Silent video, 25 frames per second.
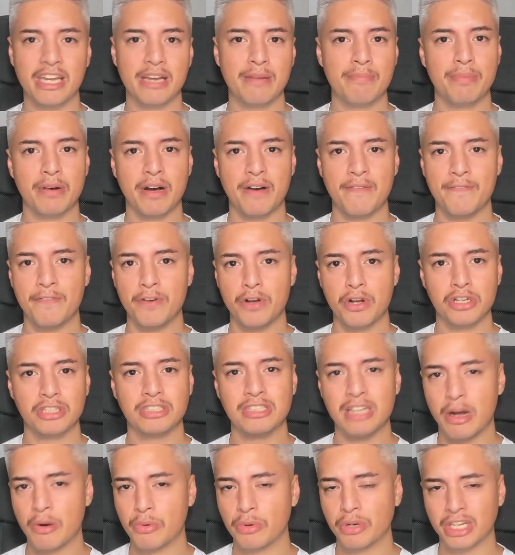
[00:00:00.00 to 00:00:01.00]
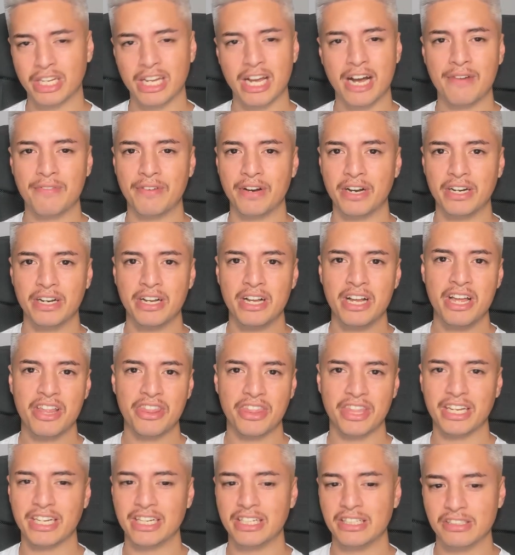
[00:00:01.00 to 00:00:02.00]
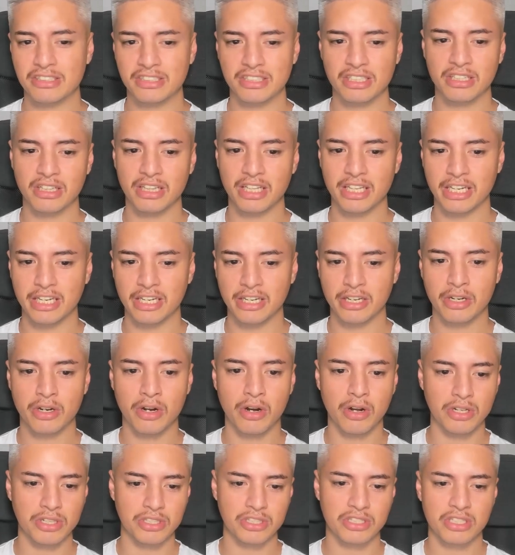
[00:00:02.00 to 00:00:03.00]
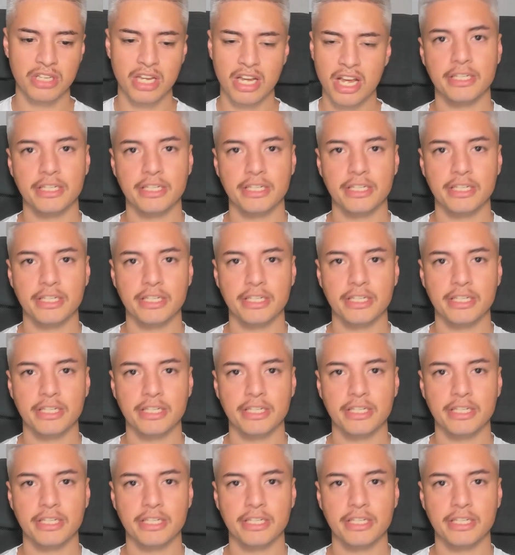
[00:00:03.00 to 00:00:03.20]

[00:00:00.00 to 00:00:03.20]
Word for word: but first I wanna cover the Instantly cons.